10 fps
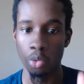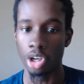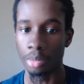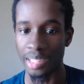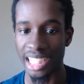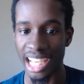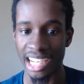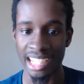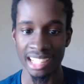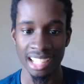will be
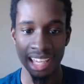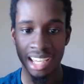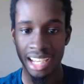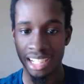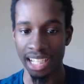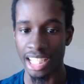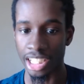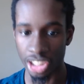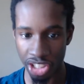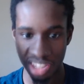getting an
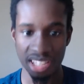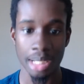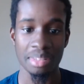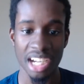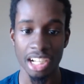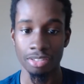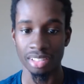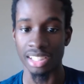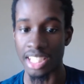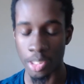English
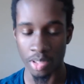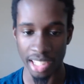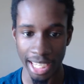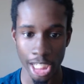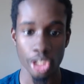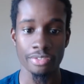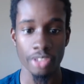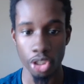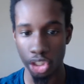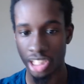subtitle release with the
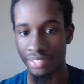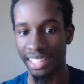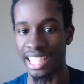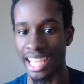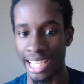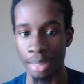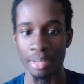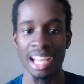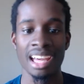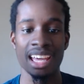Asian version of the
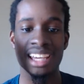game.